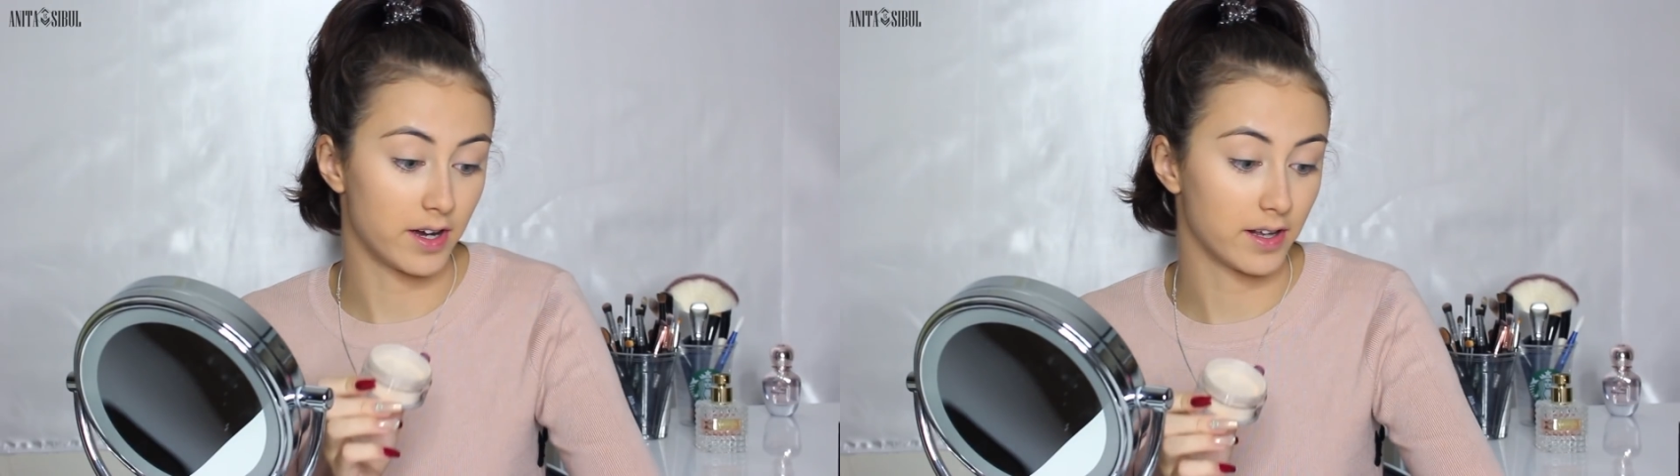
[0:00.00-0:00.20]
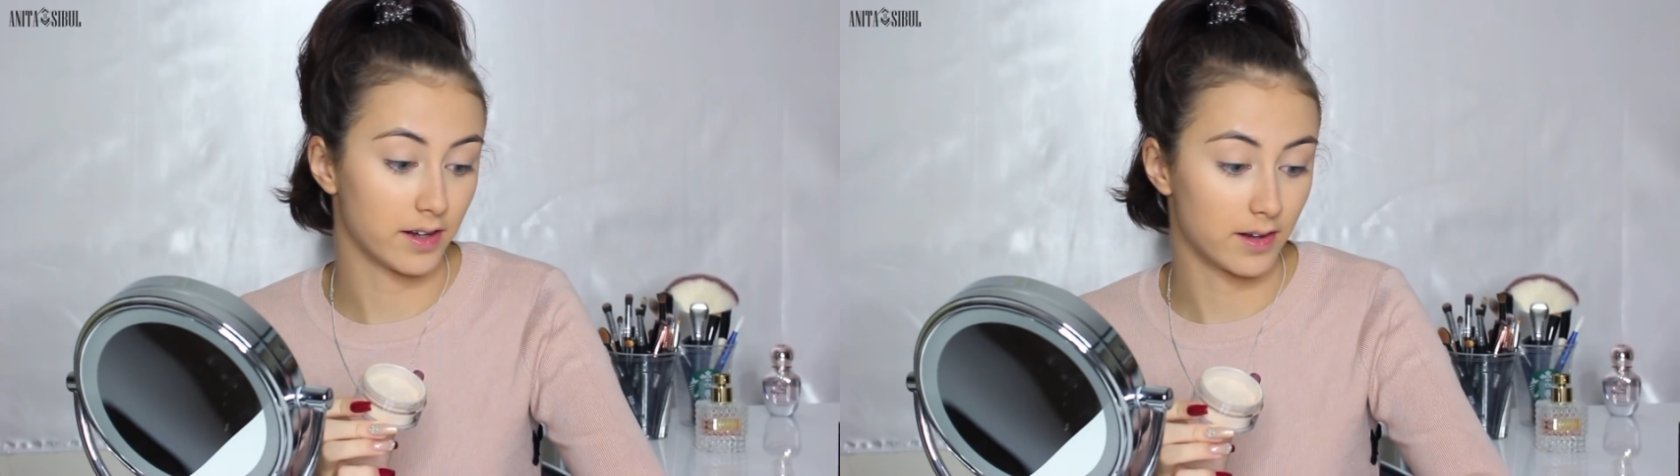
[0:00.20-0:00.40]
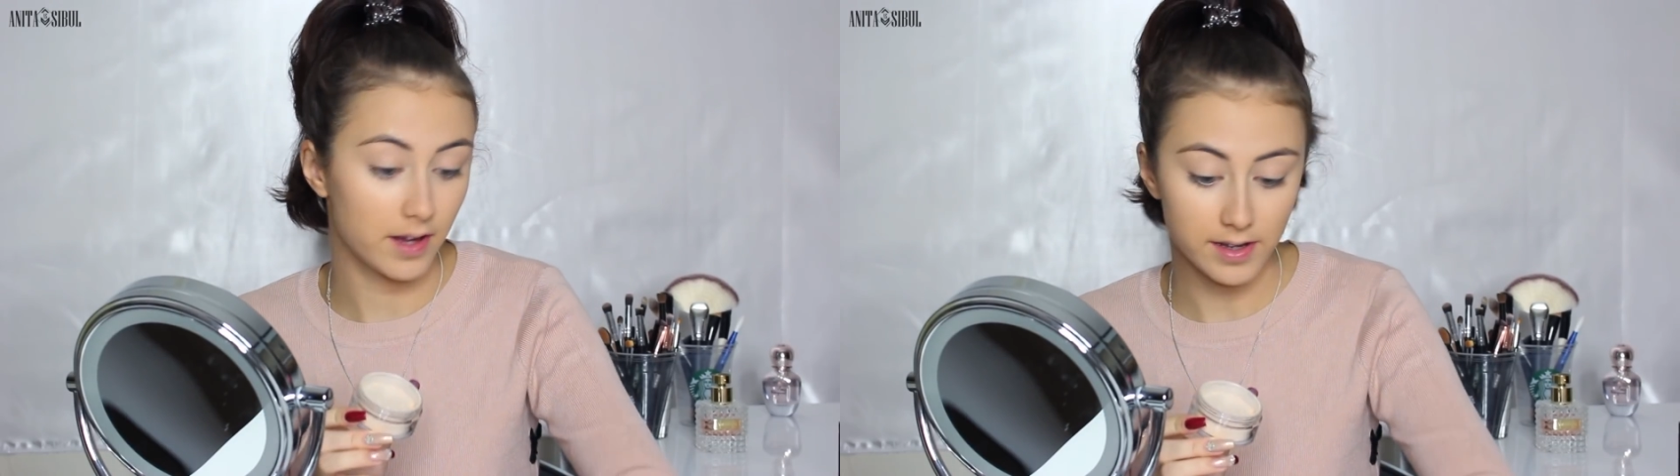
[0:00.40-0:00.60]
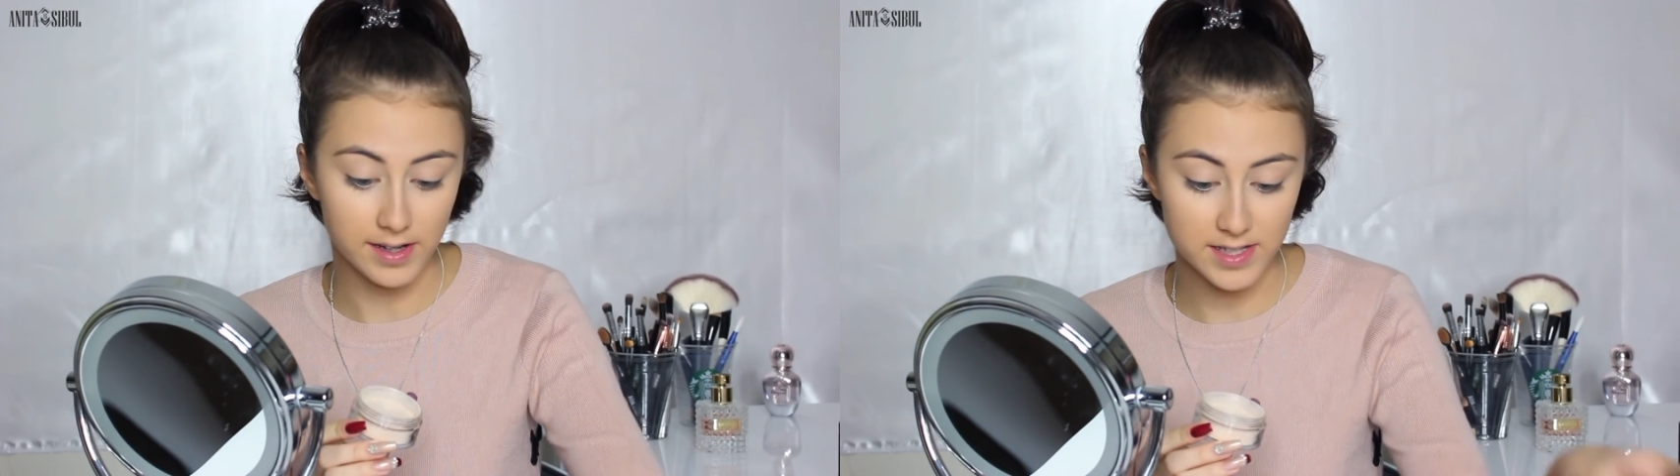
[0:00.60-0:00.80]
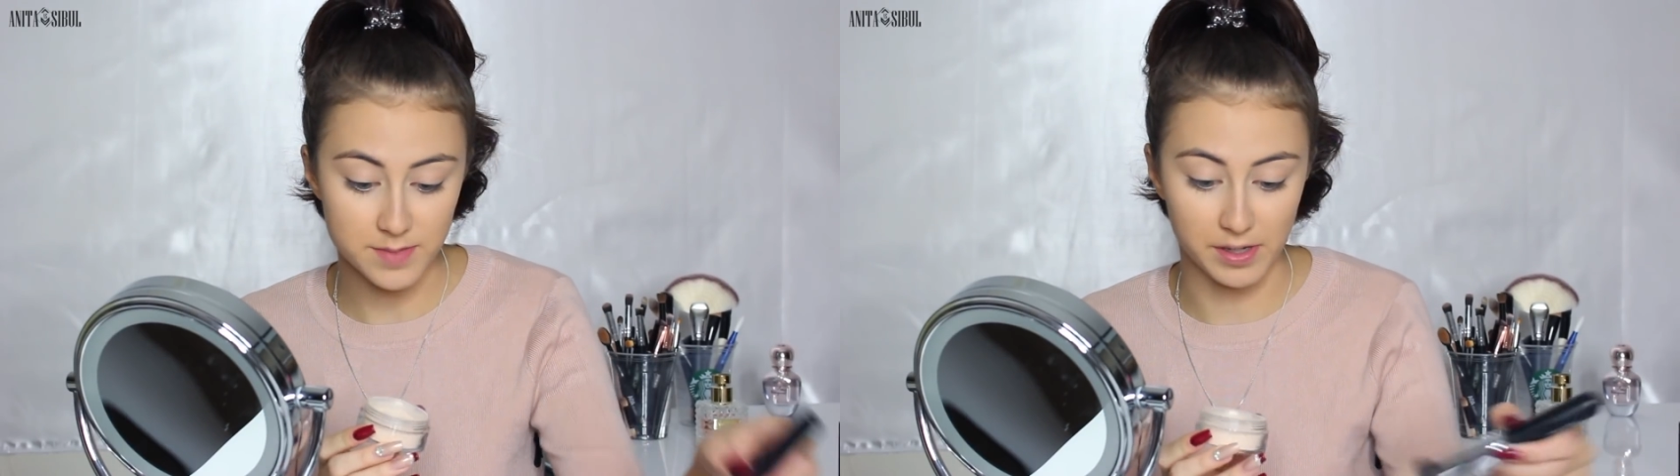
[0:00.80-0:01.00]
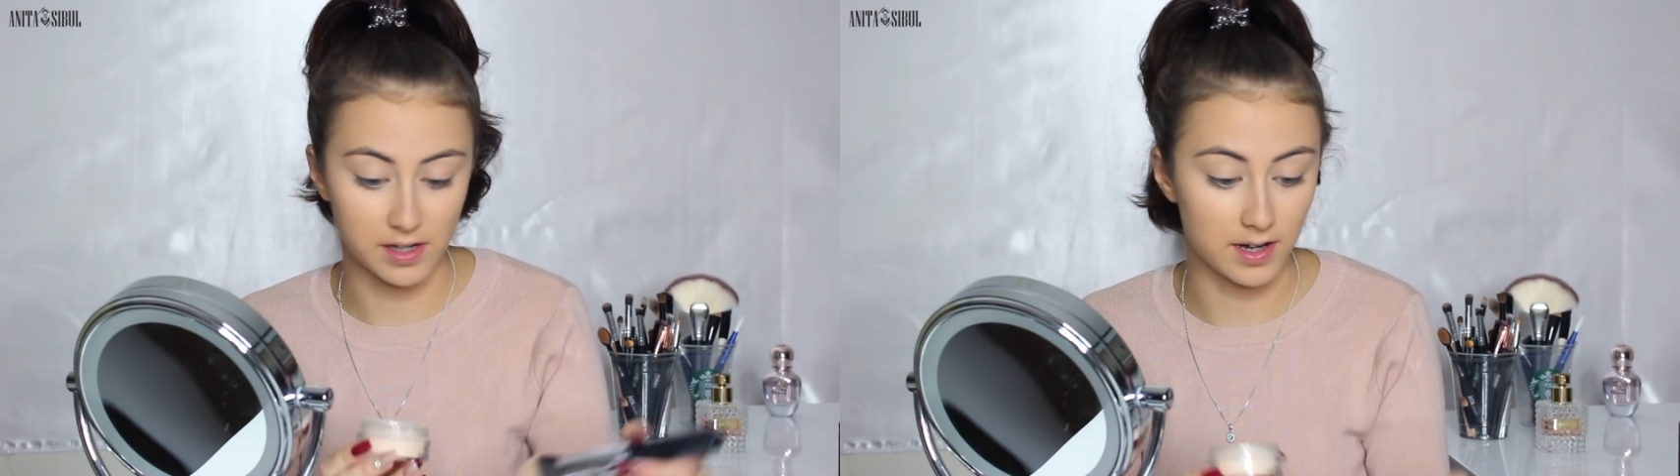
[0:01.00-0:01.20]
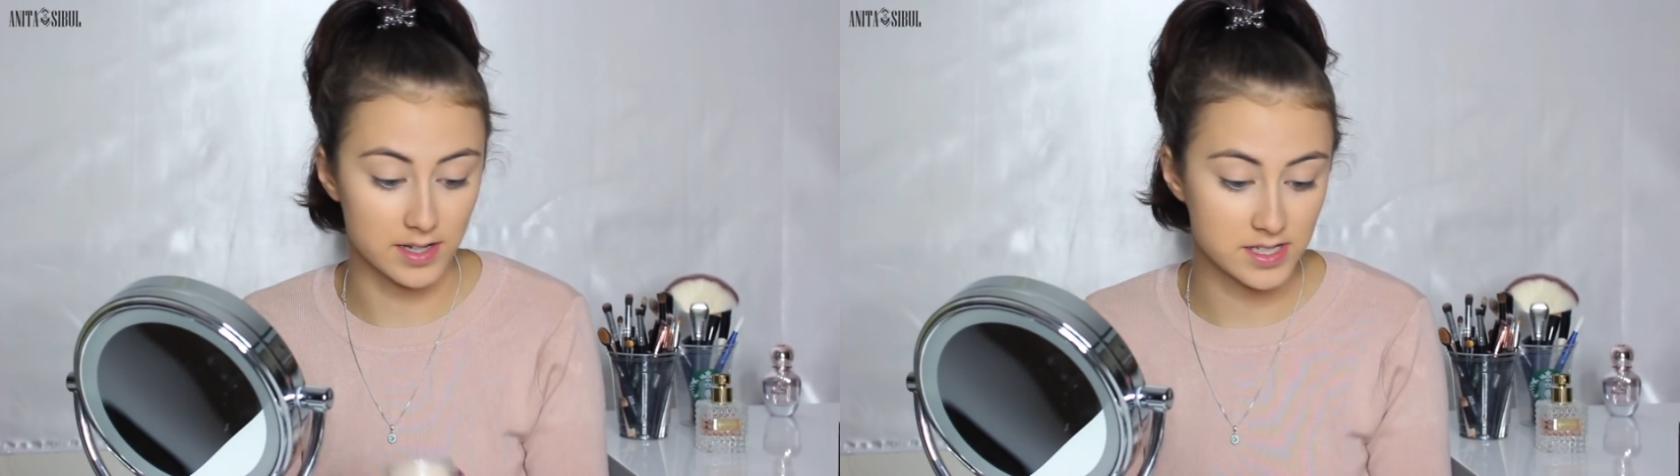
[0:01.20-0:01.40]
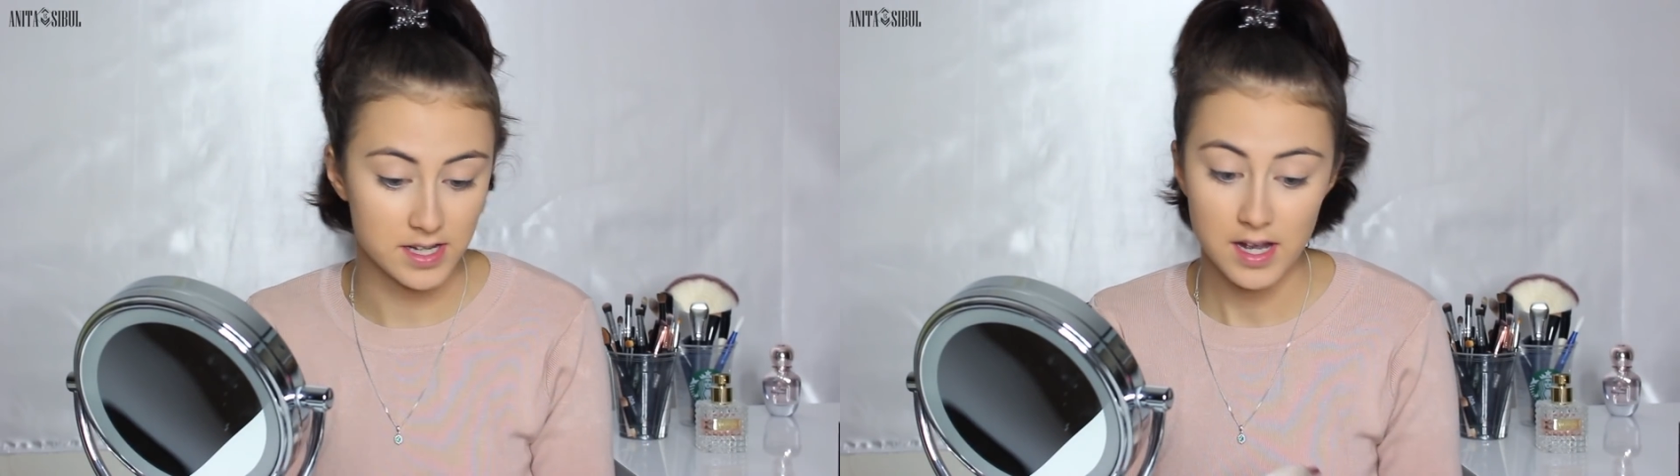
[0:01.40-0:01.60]
I like it,
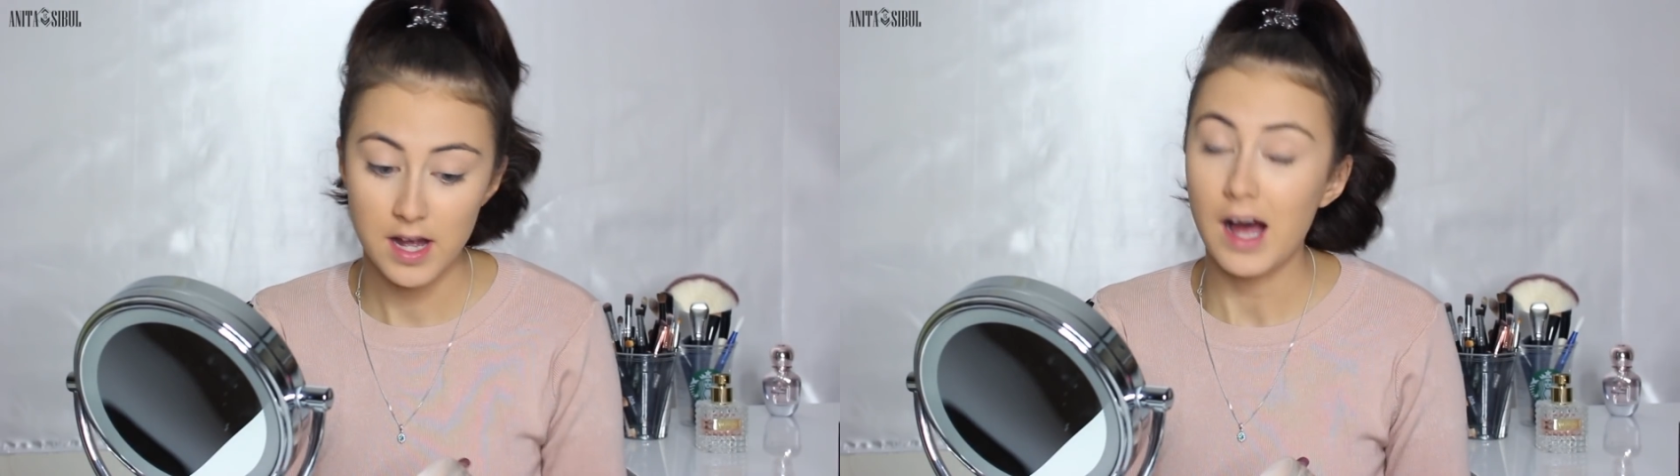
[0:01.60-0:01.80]
because